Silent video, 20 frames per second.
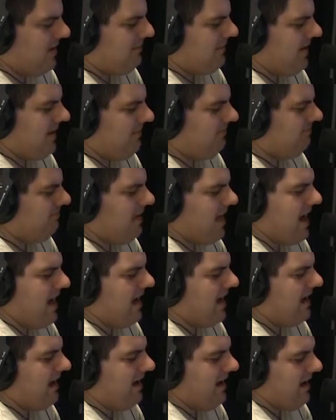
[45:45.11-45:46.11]
I mean,
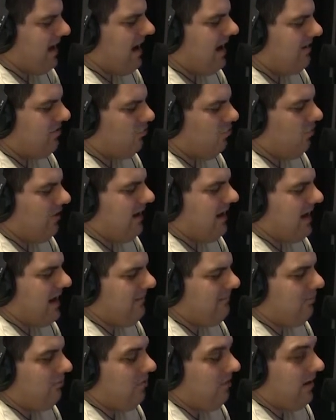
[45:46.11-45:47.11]
my God,
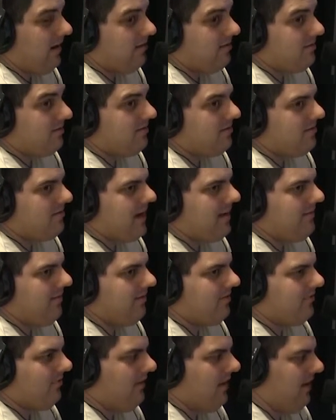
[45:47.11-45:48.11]
29 points,
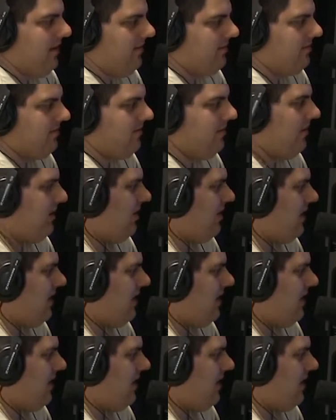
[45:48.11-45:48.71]
seven threes.